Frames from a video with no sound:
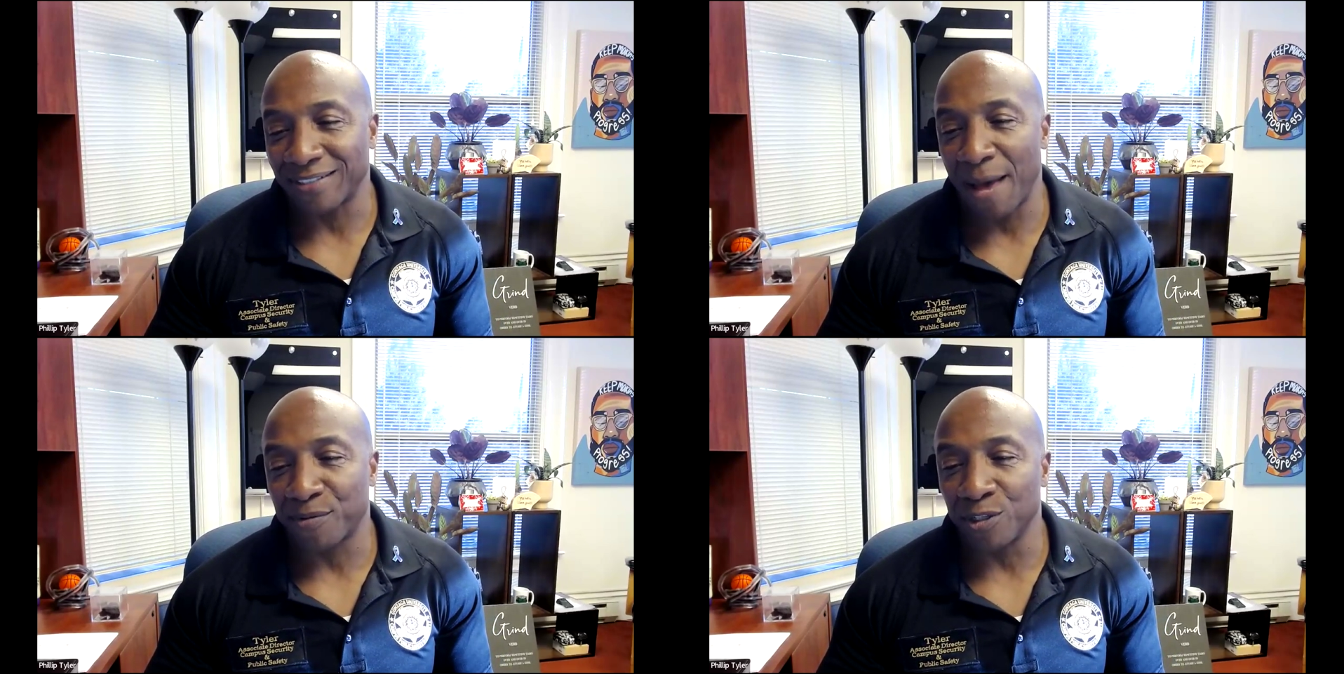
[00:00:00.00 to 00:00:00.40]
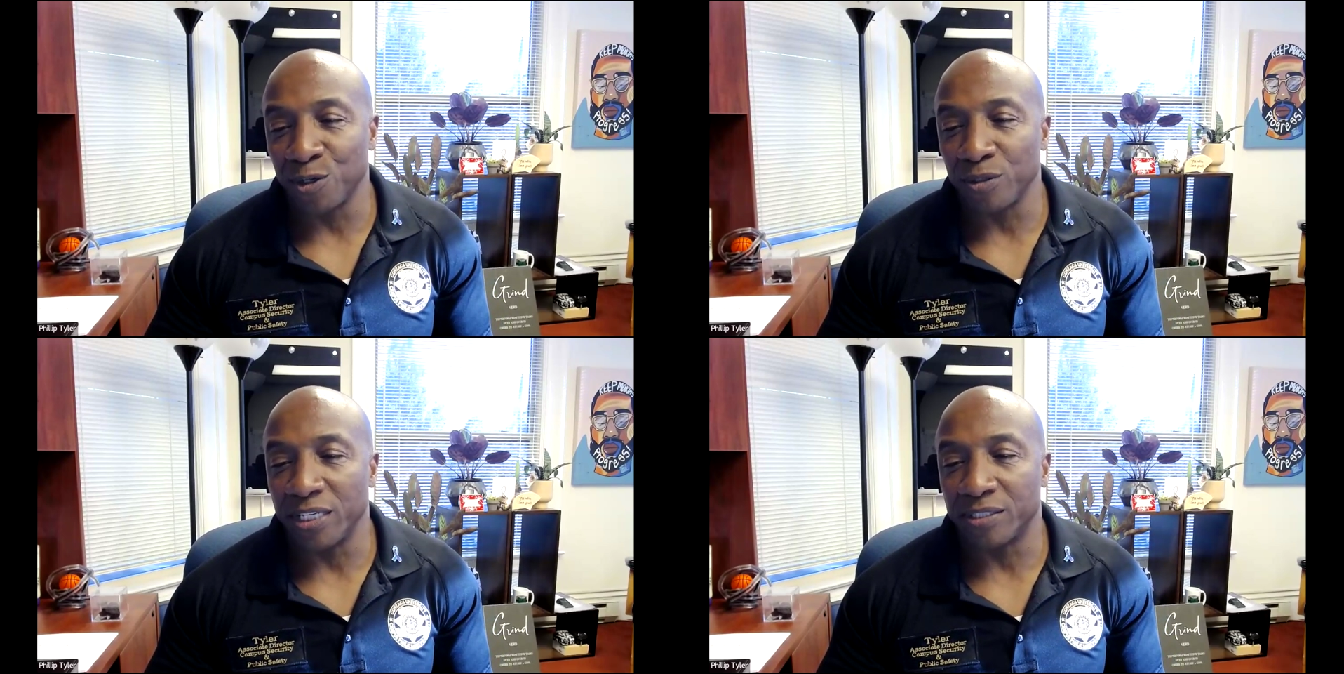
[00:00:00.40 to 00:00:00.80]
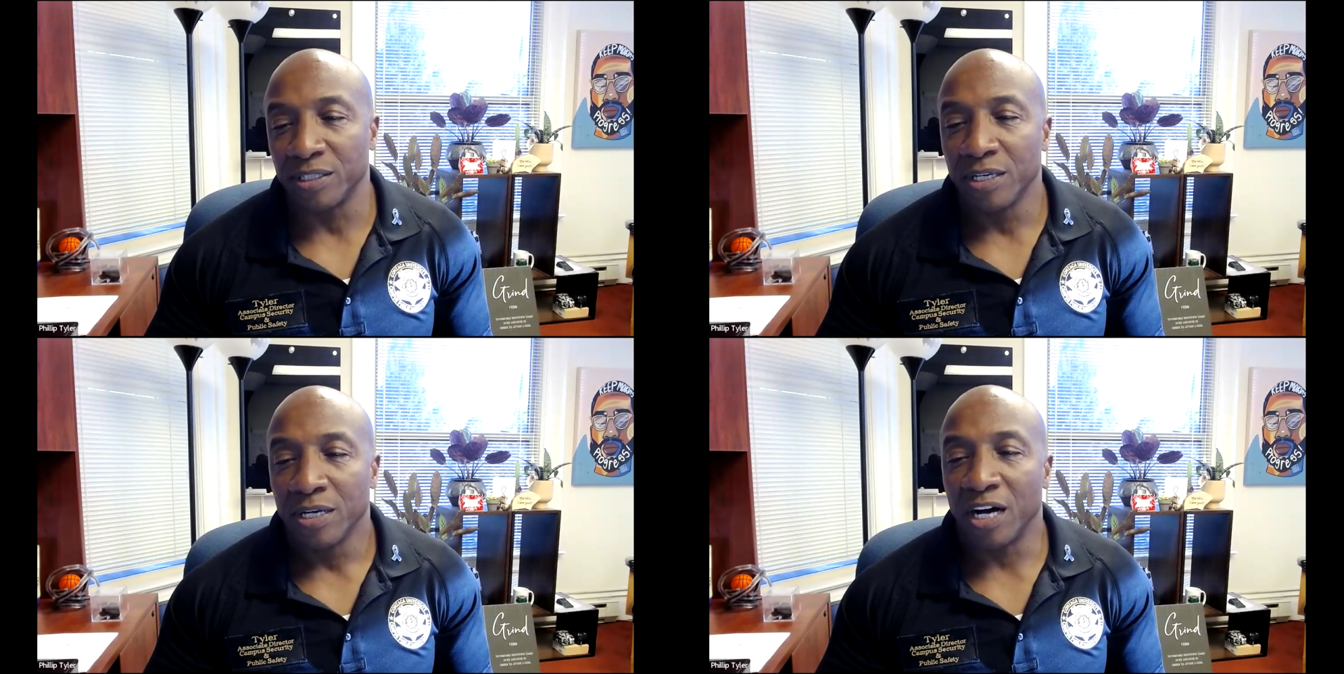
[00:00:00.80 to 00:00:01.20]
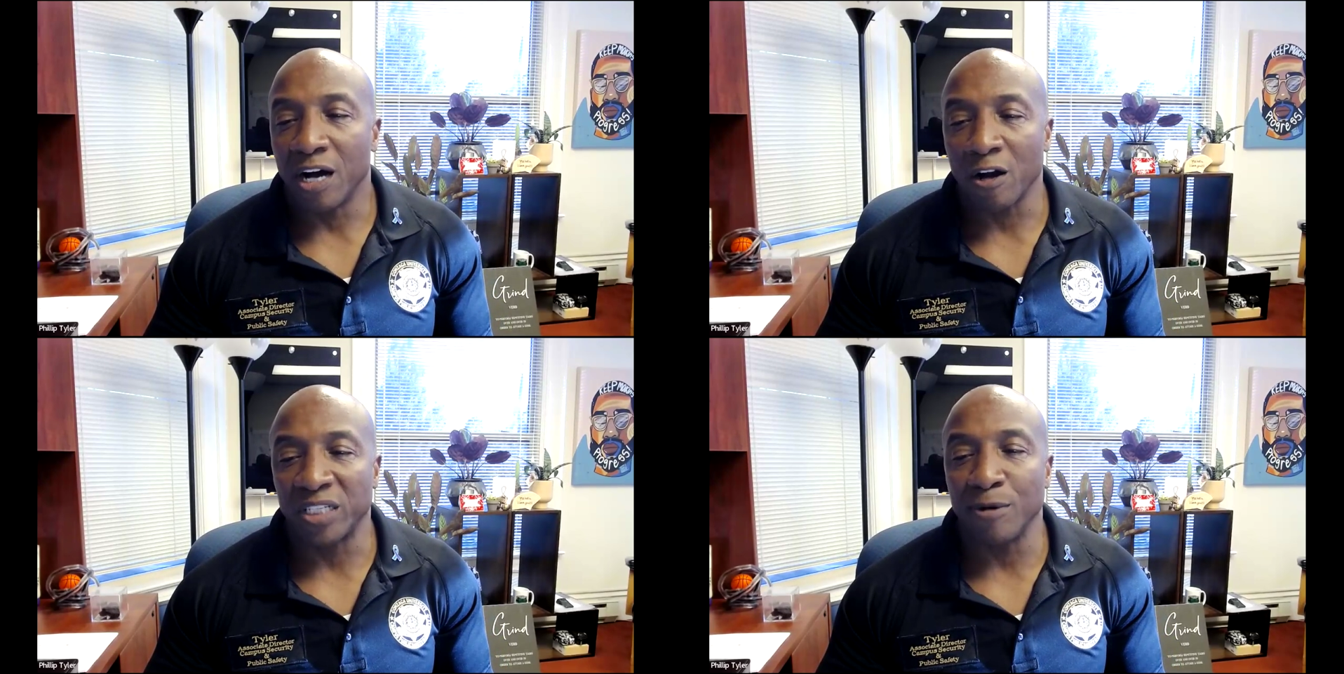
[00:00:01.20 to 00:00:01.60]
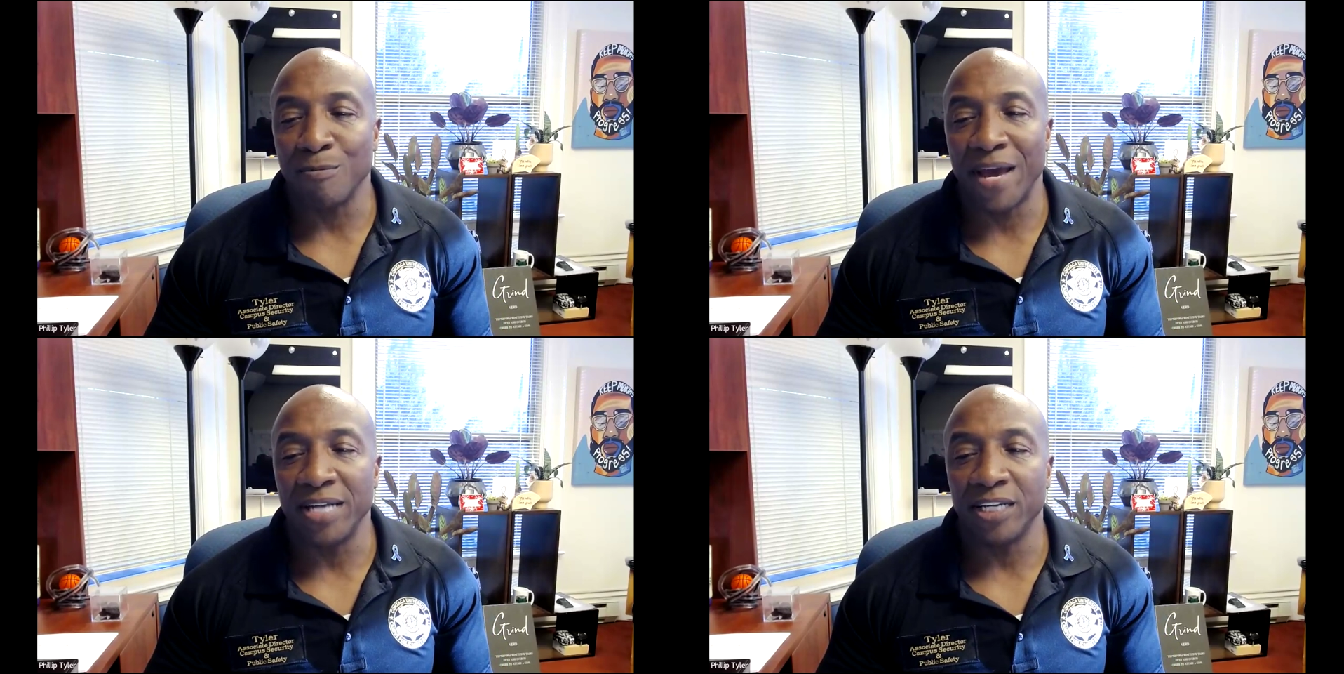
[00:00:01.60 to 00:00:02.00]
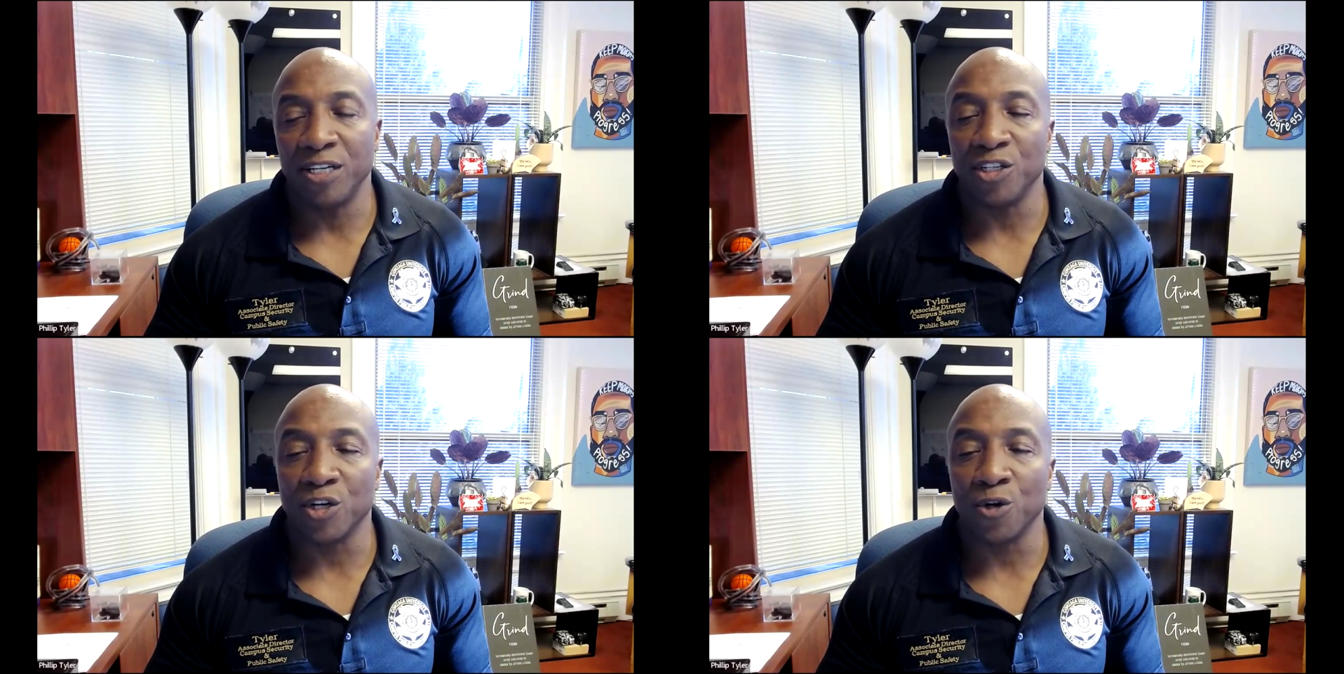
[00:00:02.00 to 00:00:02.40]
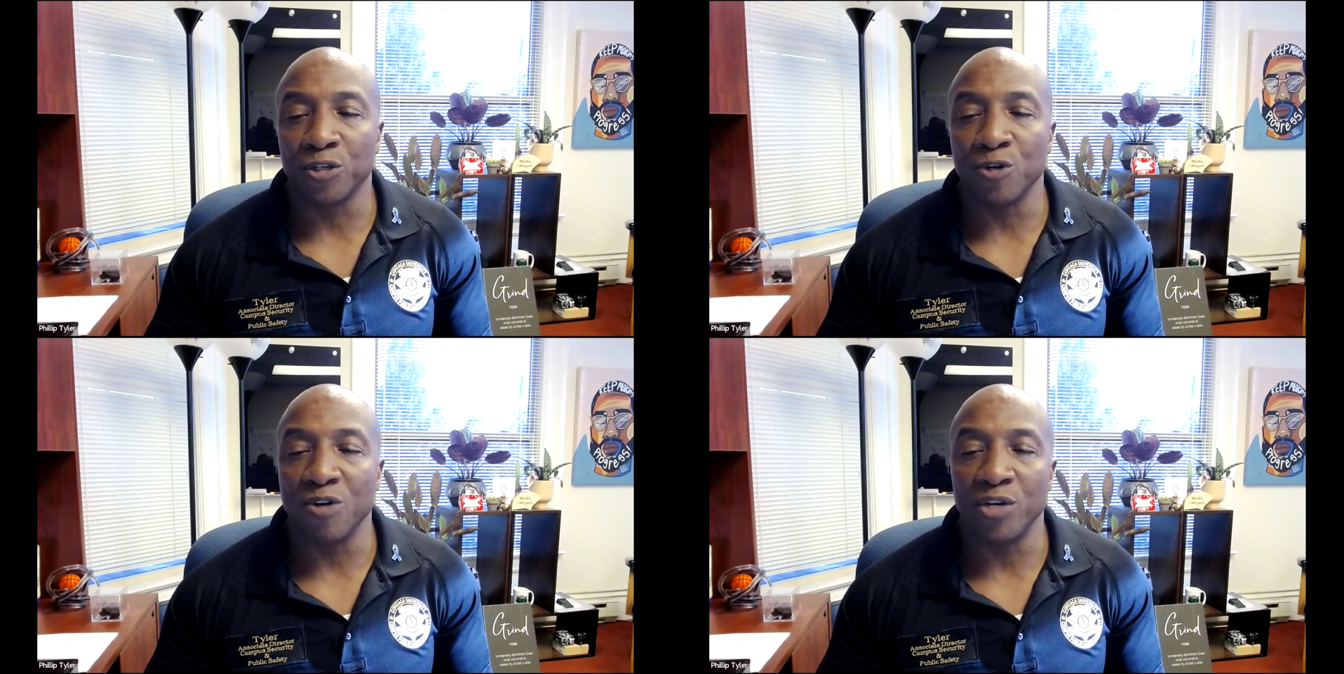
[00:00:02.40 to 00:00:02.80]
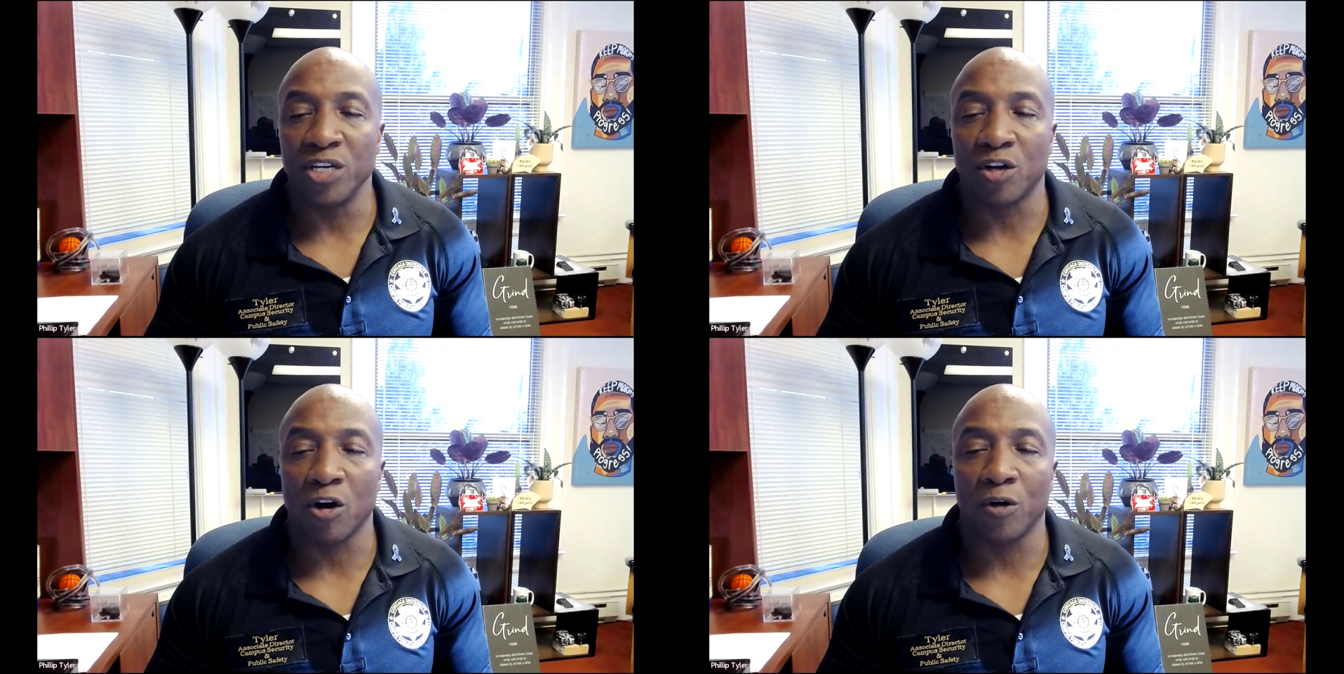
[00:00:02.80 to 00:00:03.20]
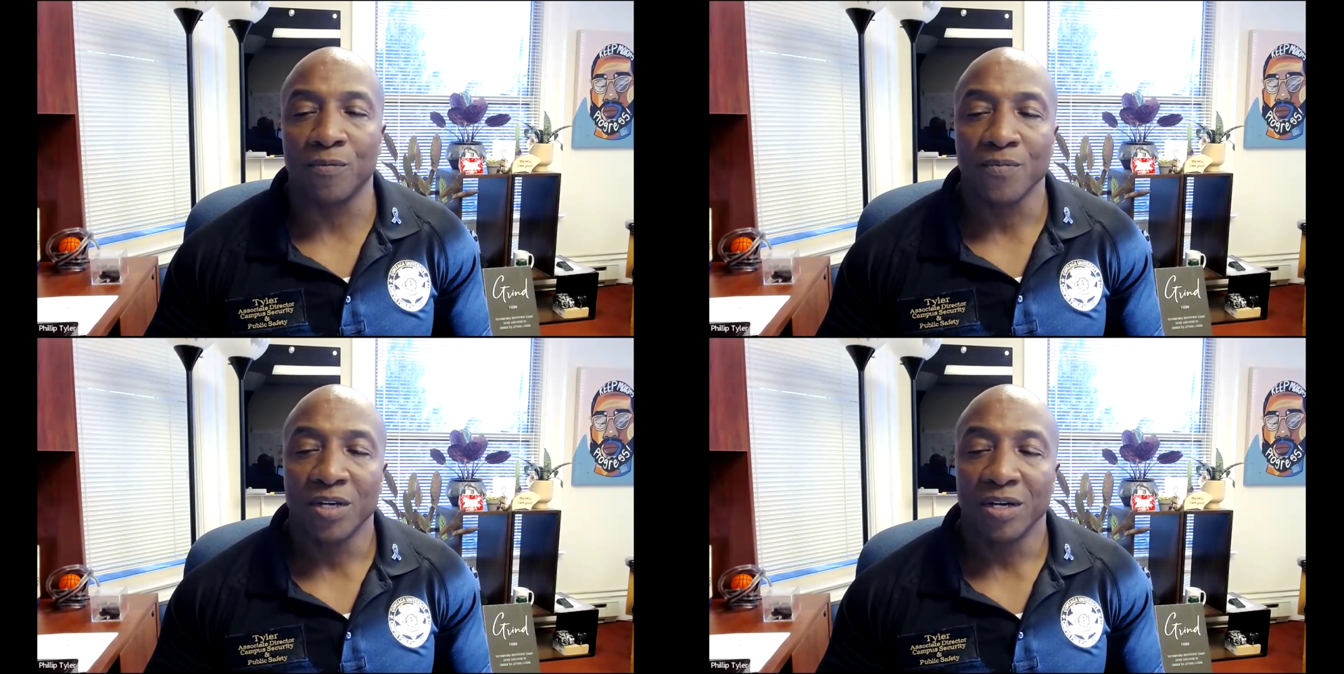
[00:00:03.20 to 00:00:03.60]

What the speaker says: Absolutely. It's our team are mandated to go through what we call